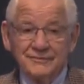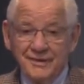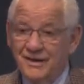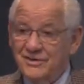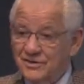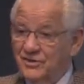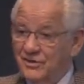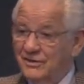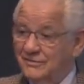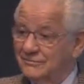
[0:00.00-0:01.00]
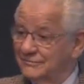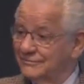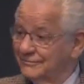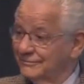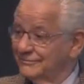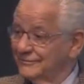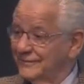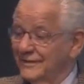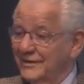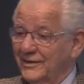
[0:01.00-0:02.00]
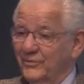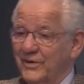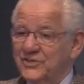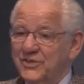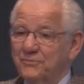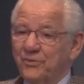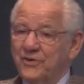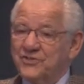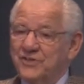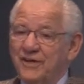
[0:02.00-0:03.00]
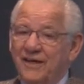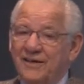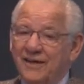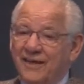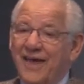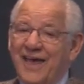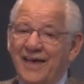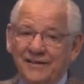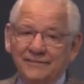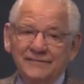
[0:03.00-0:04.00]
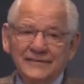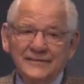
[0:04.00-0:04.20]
Yeah, you could. The way some preach today, you can't.